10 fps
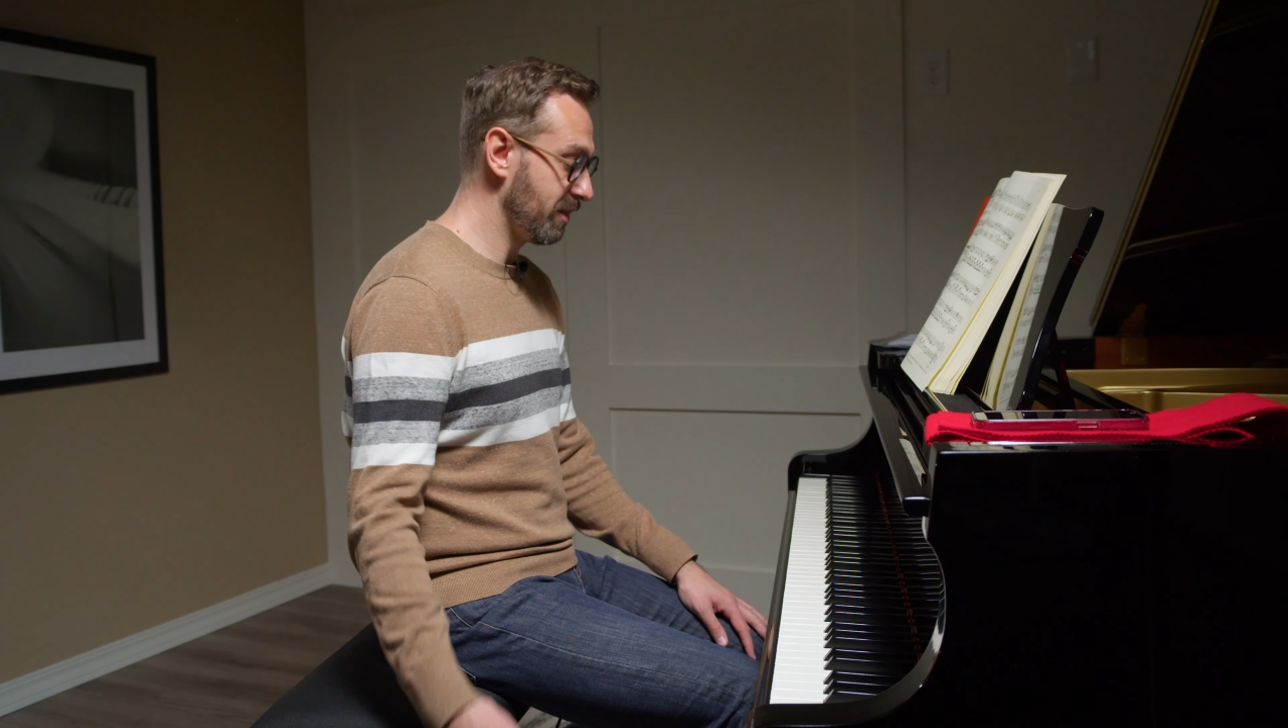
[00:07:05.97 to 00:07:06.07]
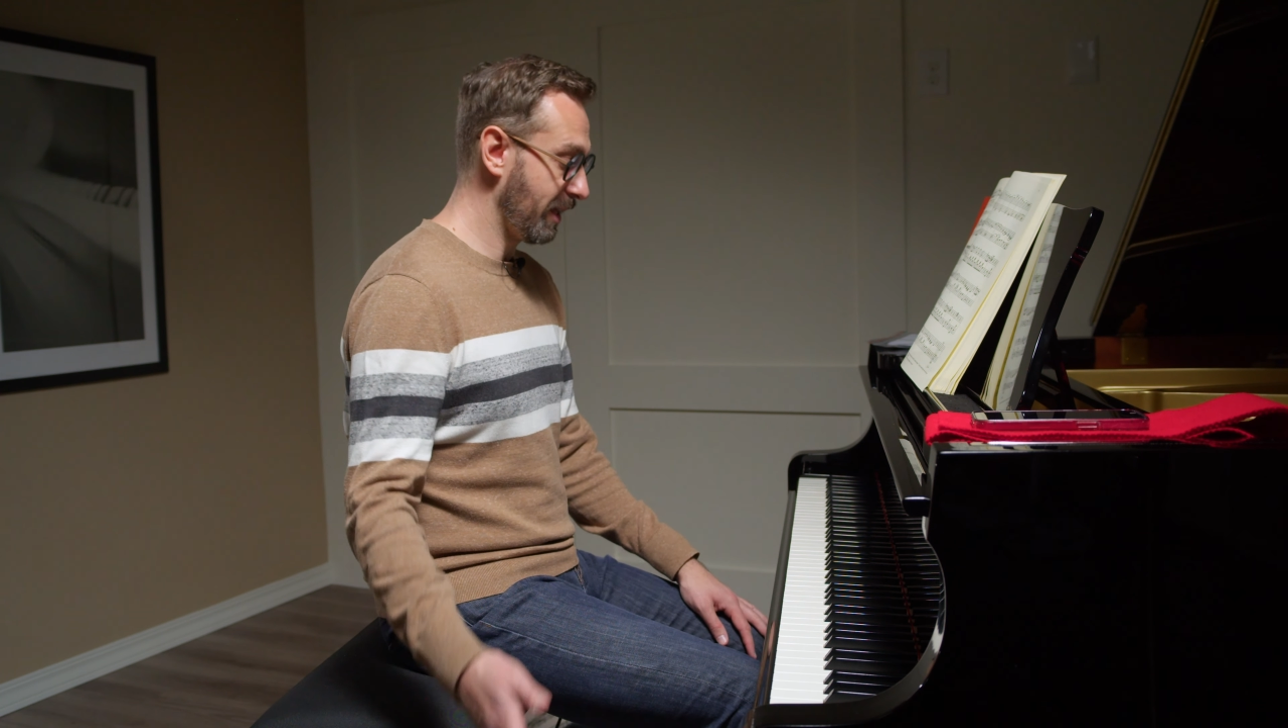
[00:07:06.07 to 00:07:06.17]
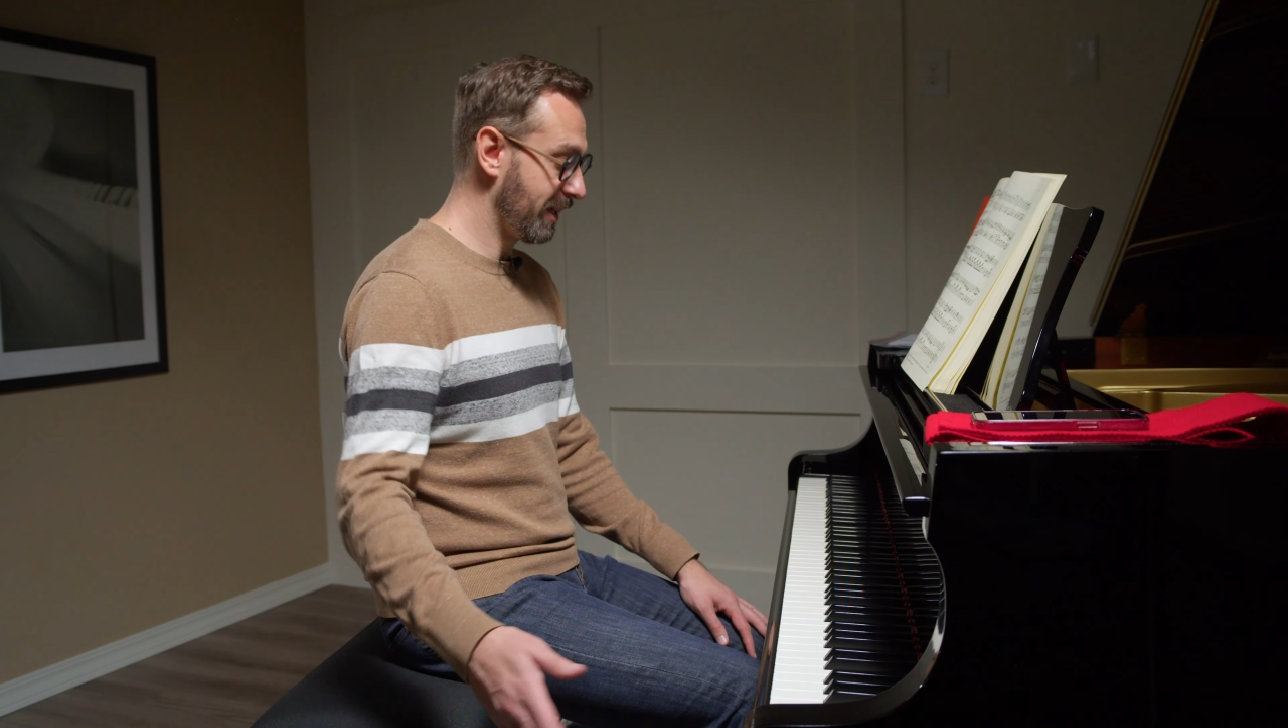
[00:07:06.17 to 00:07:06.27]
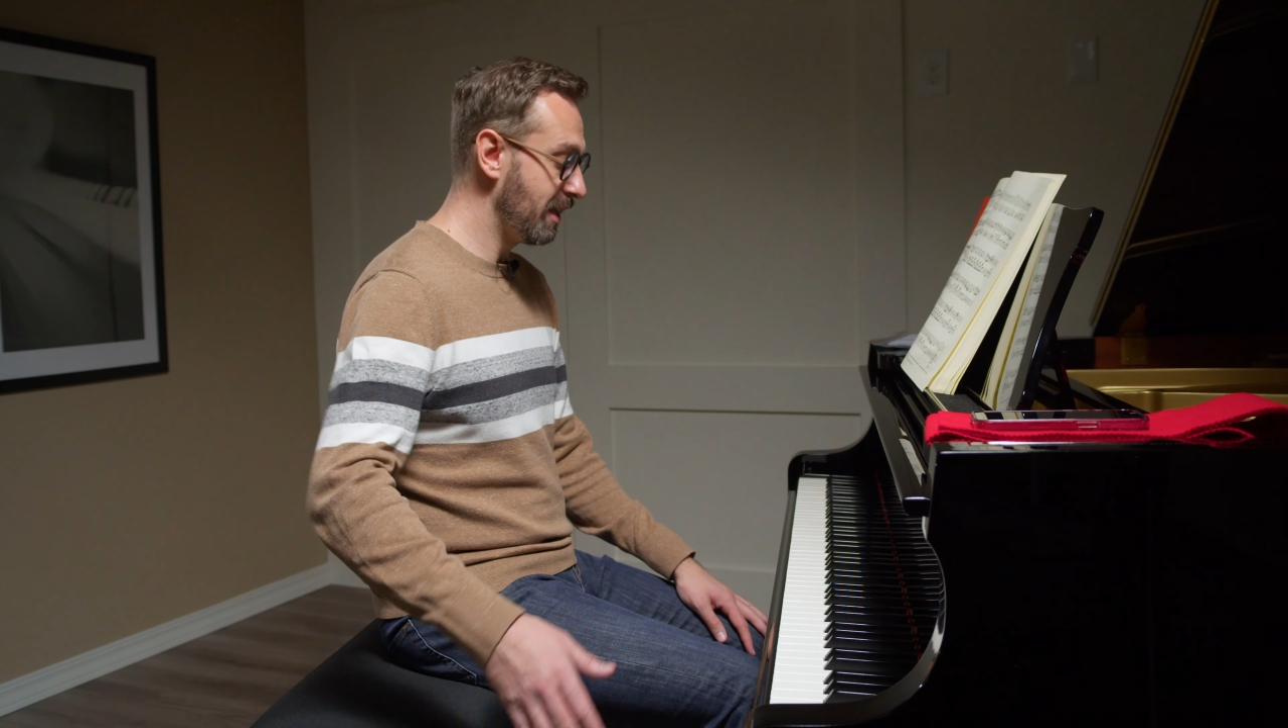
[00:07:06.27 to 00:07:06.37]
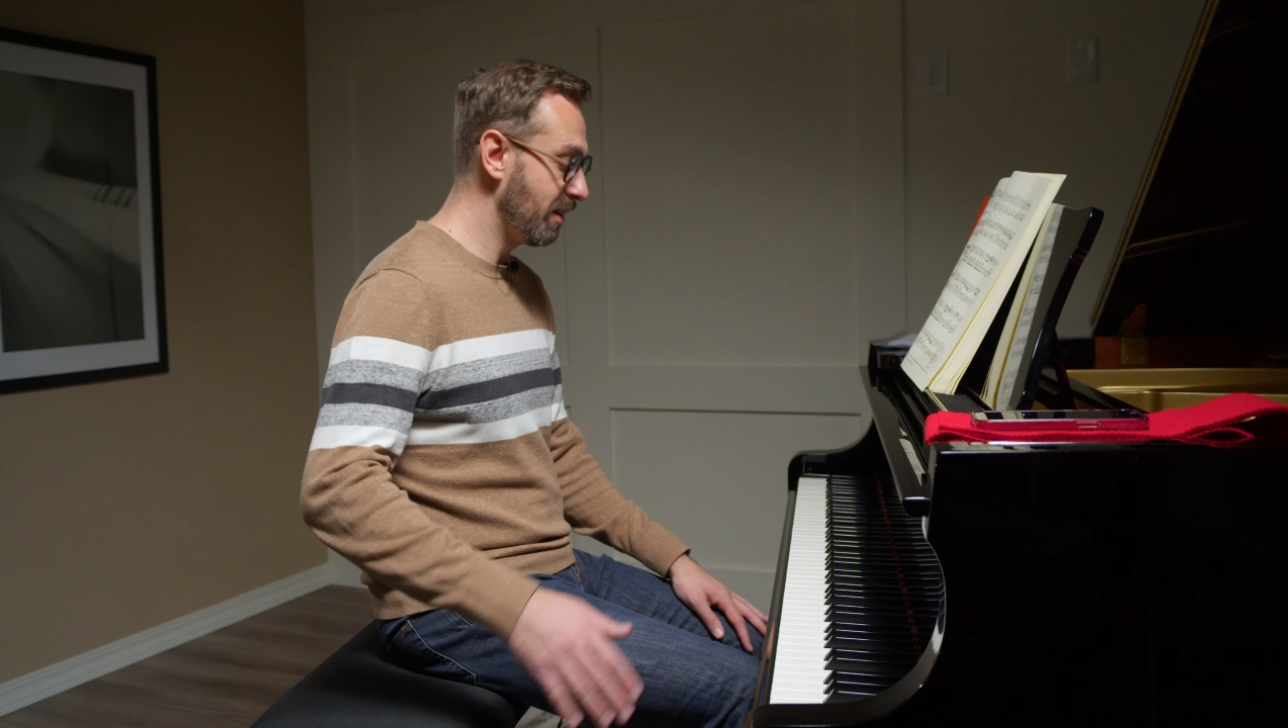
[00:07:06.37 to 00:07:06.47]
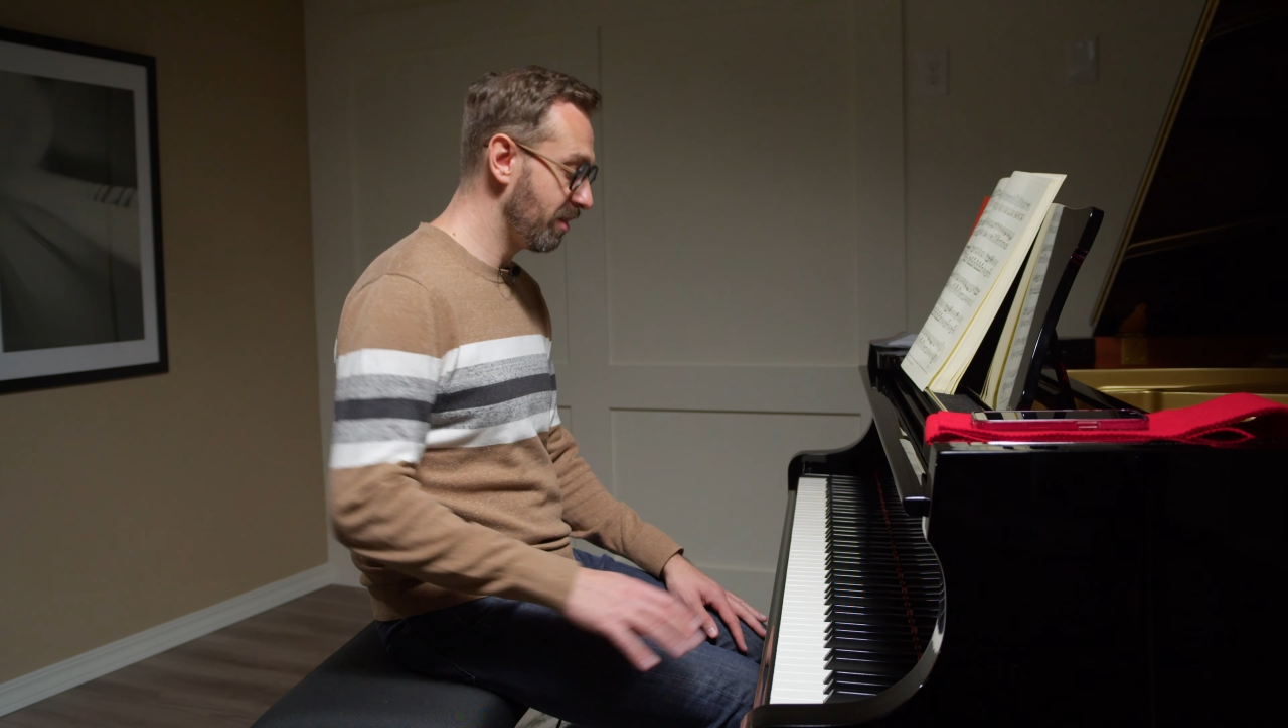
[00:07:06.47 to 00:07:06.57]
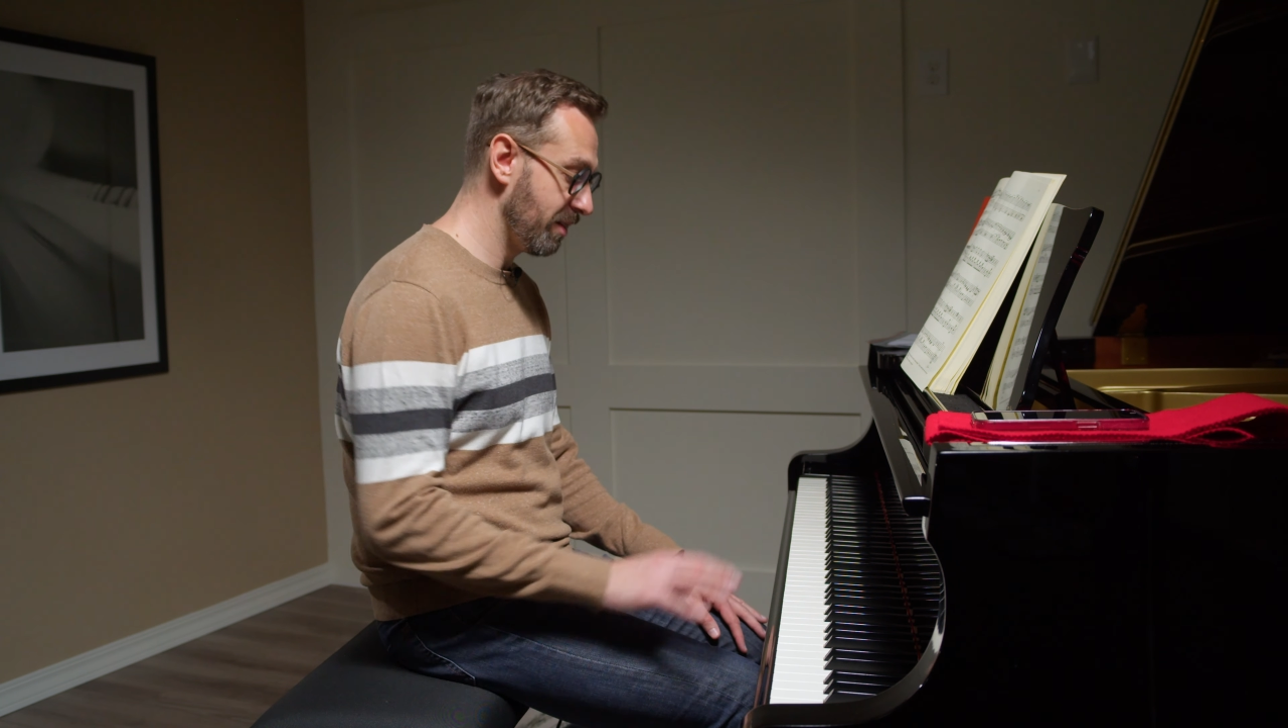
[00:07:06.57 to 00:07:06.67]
like here,